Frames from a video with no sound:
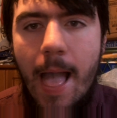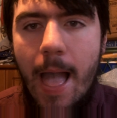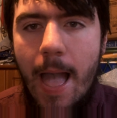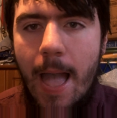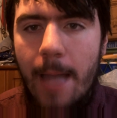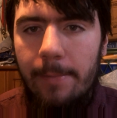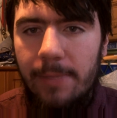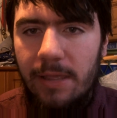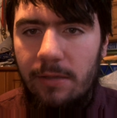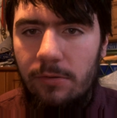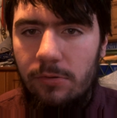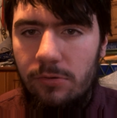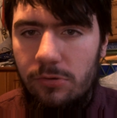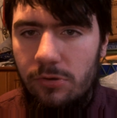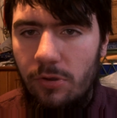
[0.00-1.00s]
I
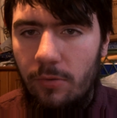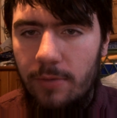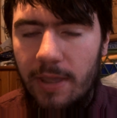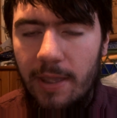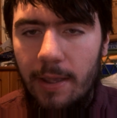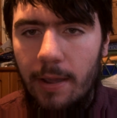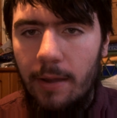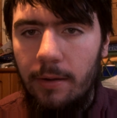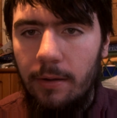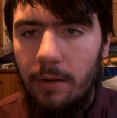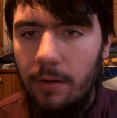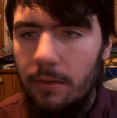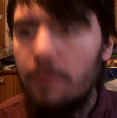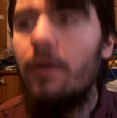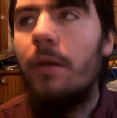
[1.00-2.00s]
mean, you can
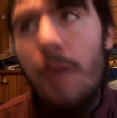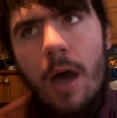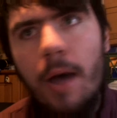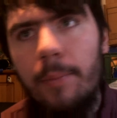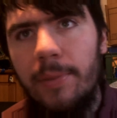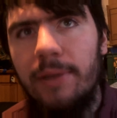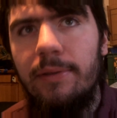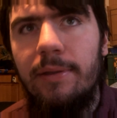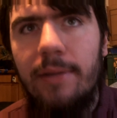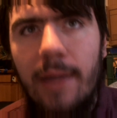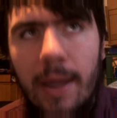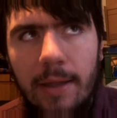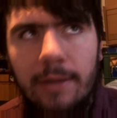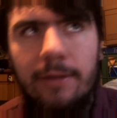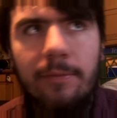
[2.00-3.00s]
in the comments
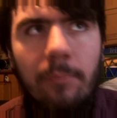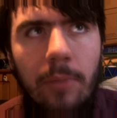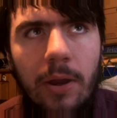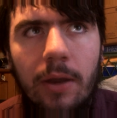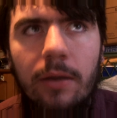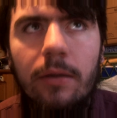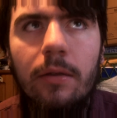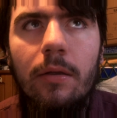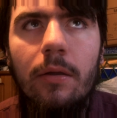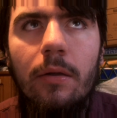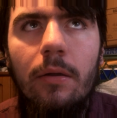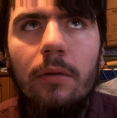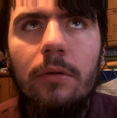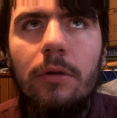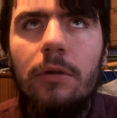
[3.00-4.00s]
ask me,
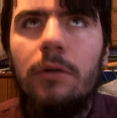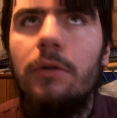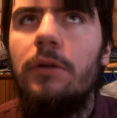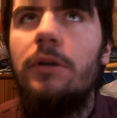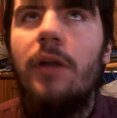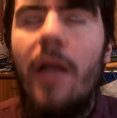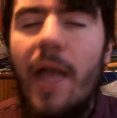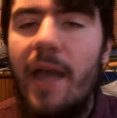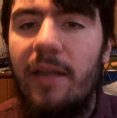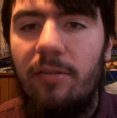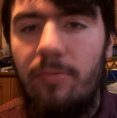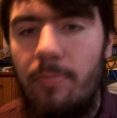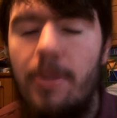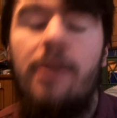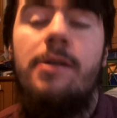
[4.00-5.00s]

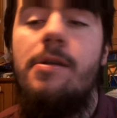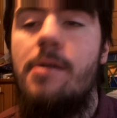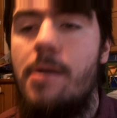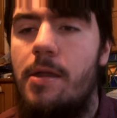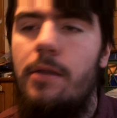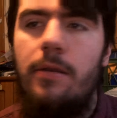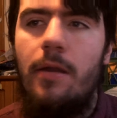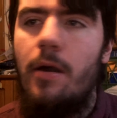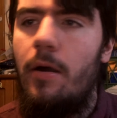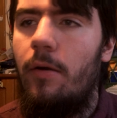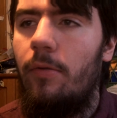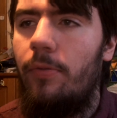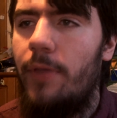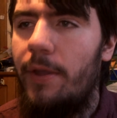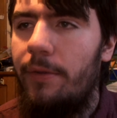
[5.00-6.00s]
and
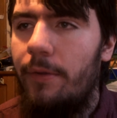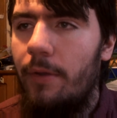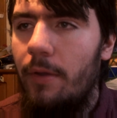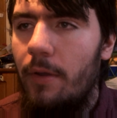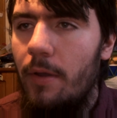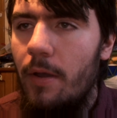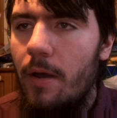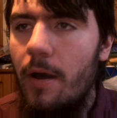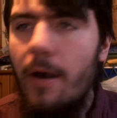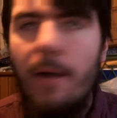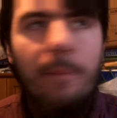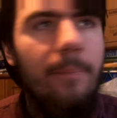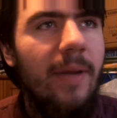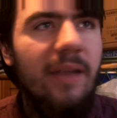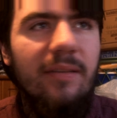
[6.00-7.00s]
I'll
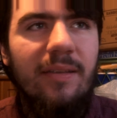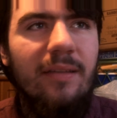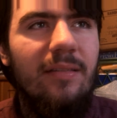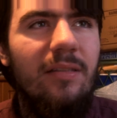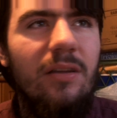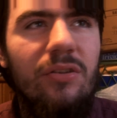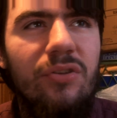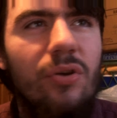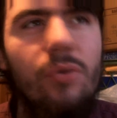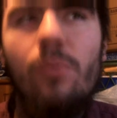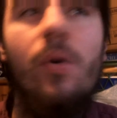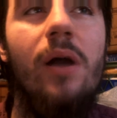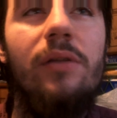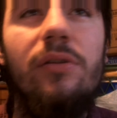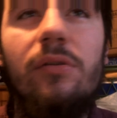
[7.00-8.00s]
basically do
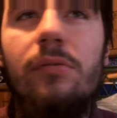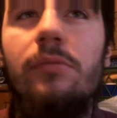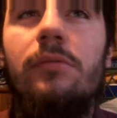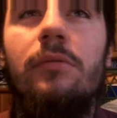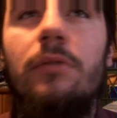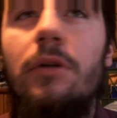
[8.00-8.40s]
what you.